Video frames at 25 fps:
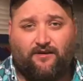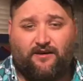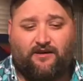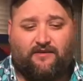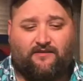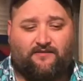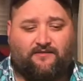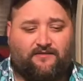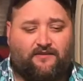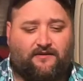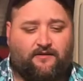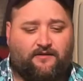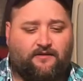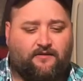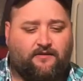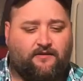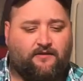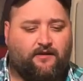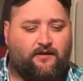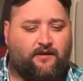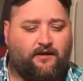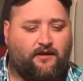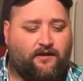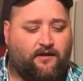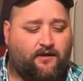basic.
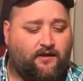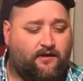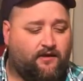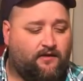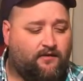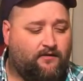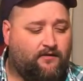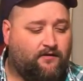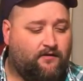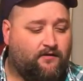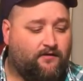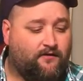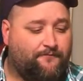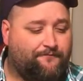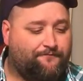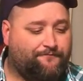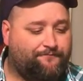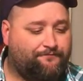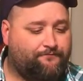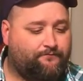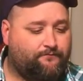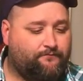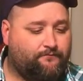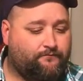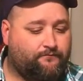And
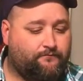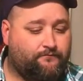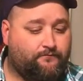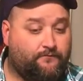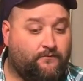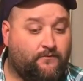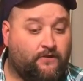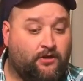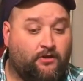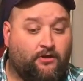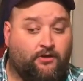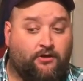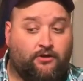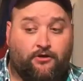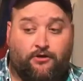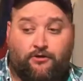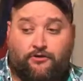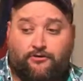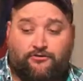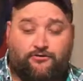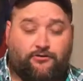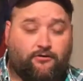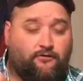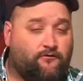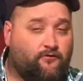
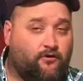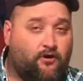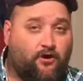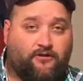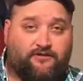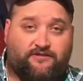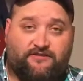so overall,